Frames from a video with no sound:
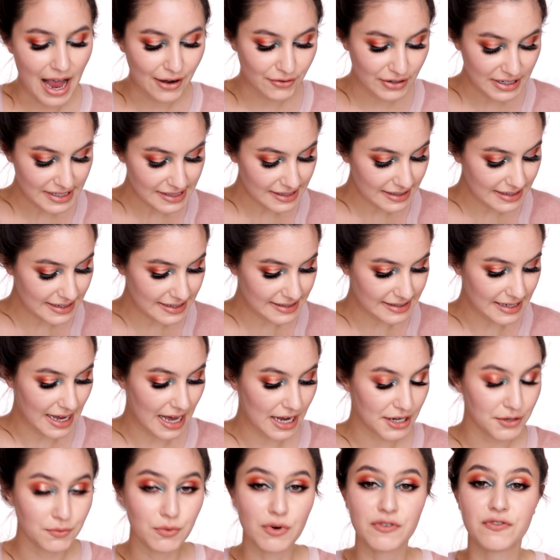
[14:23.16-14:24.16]
I recently
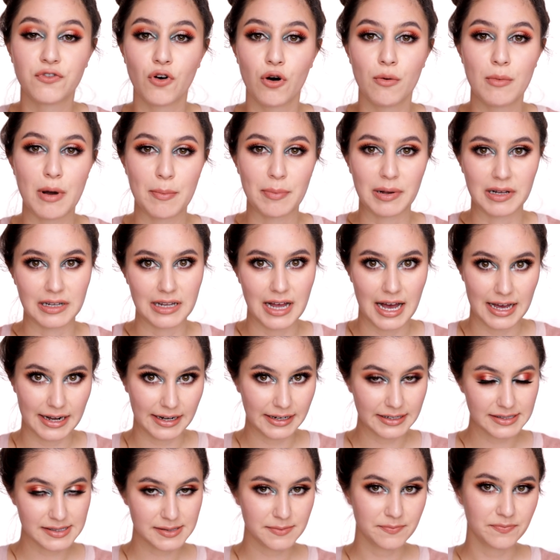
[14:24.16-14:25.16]
started Reformer
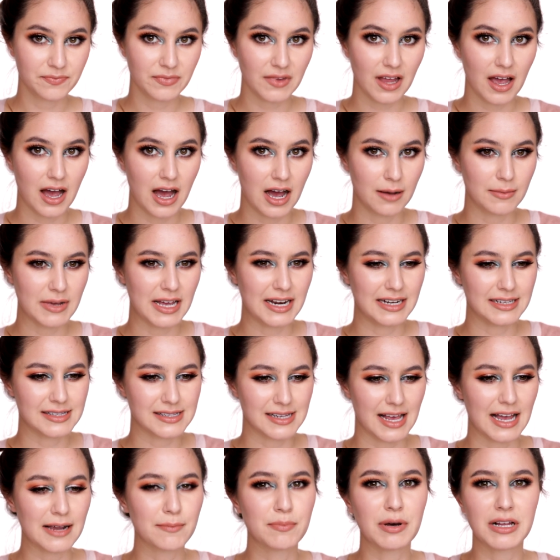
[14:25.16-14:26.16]
Pilates, and
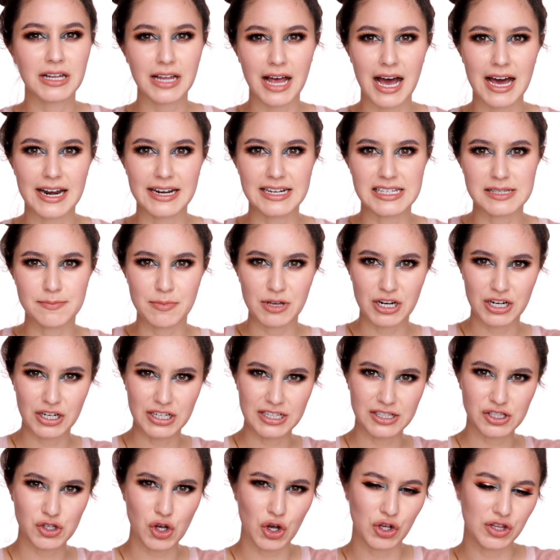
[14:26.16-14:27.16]
it's like Pilates, but
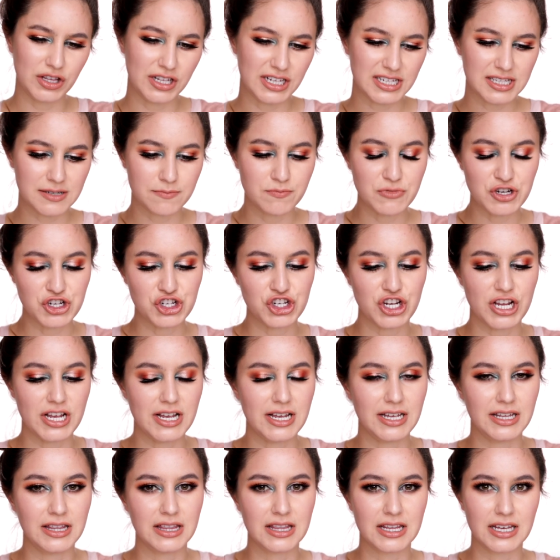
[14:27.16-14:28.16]
it's on this
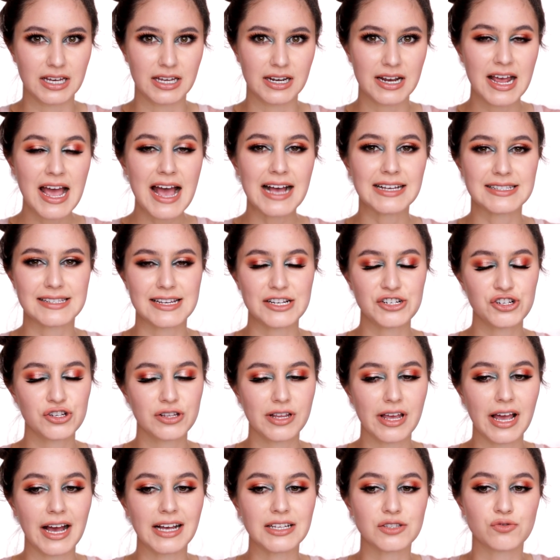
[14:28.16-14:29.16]
machine that
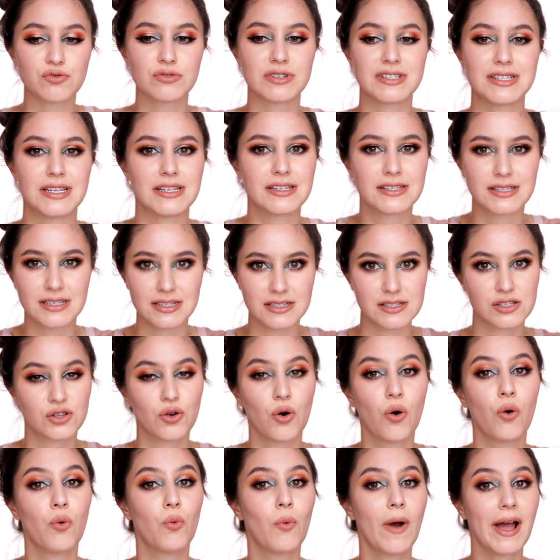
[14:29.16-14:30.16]
essentially adds resistance
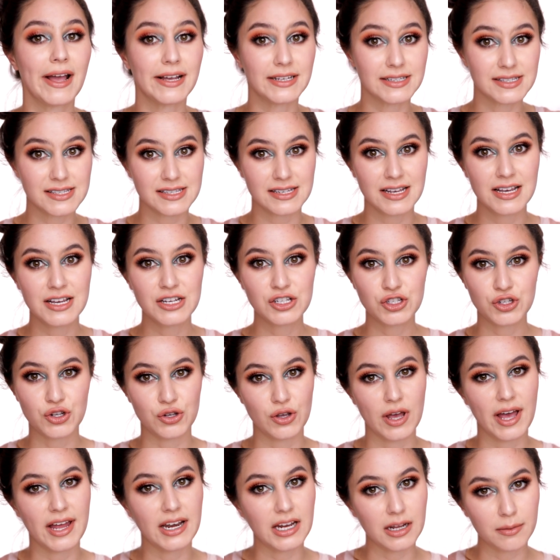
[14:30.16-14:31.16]
or weights
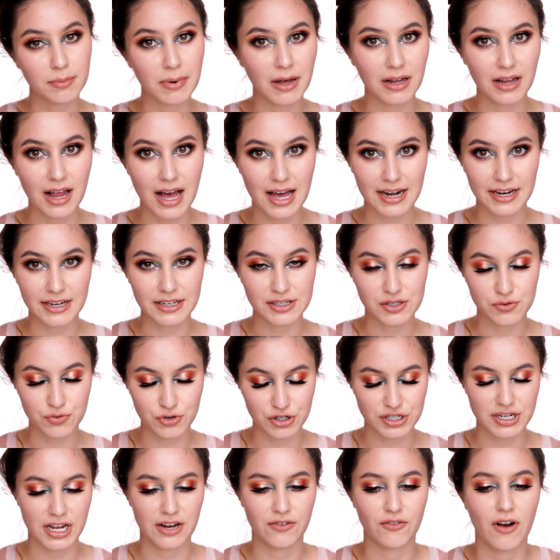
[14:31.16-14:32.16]
to any Pilates
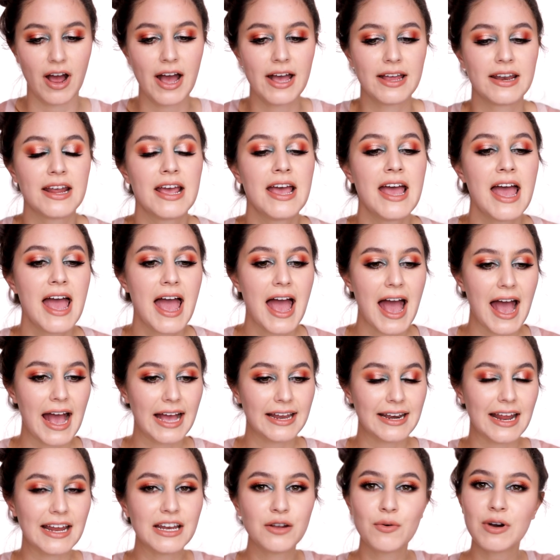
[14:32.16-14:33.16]
routine, right?
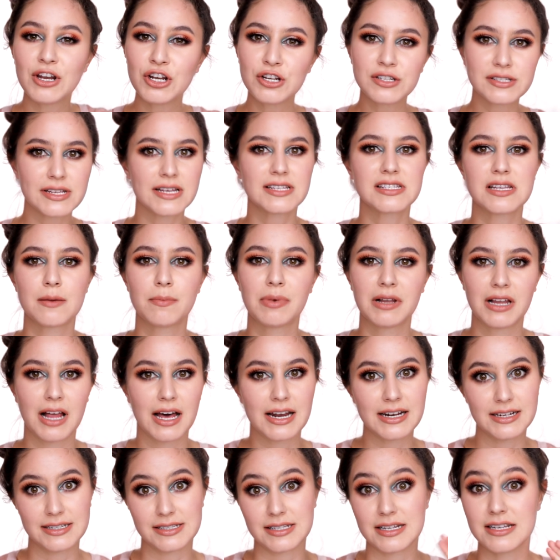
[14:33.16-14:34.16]
And anyone who says that
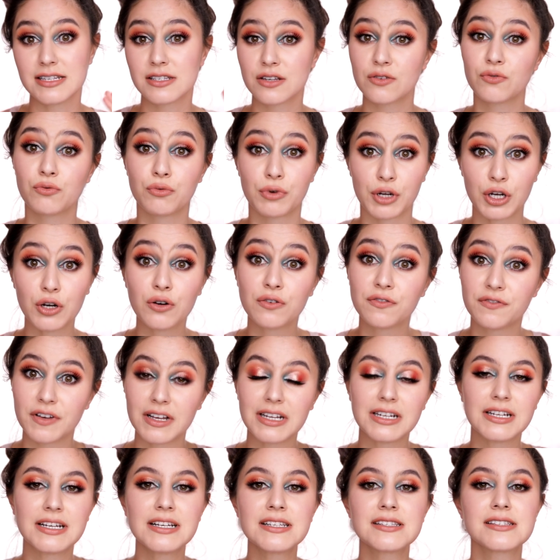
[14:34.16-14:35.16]
Pilates isn't real
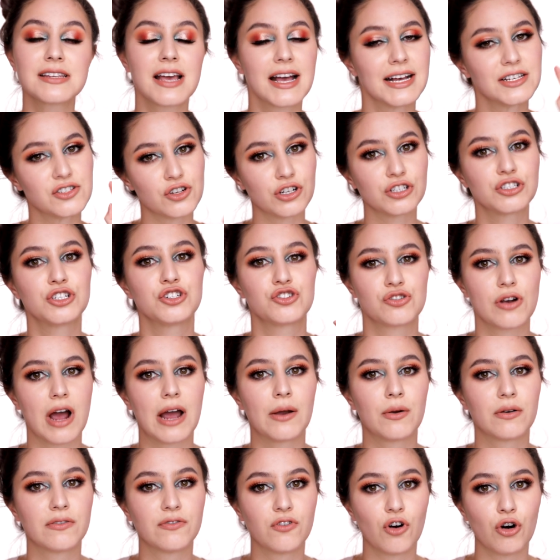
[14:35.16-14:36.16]
fitness has got to
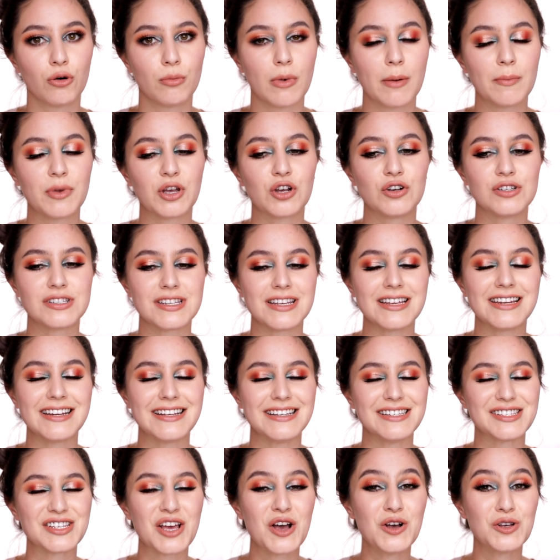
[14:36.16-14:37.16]
try Reformer because it
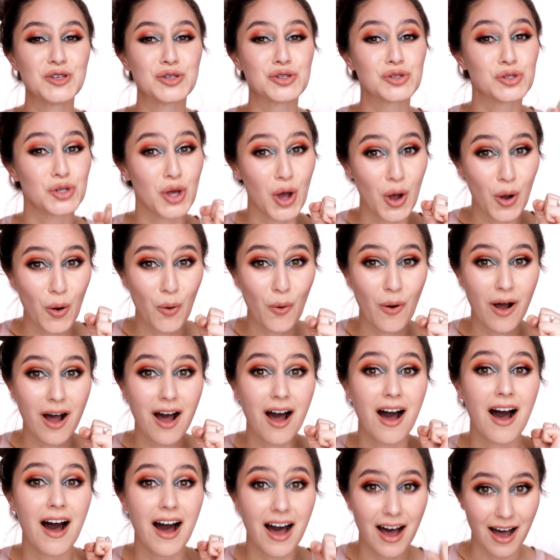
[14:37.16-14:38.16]
is so
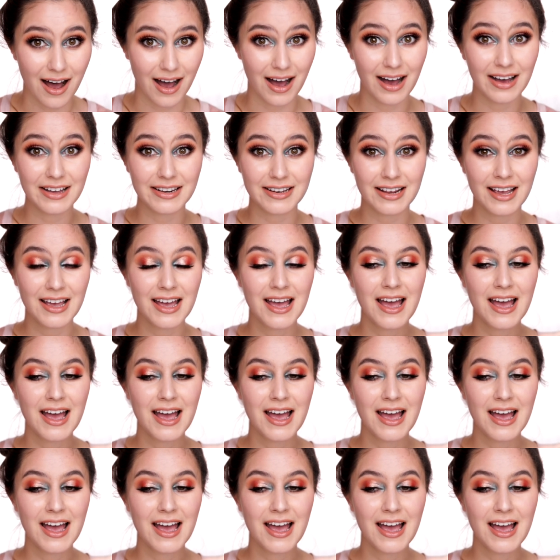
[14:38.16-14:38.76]
hard.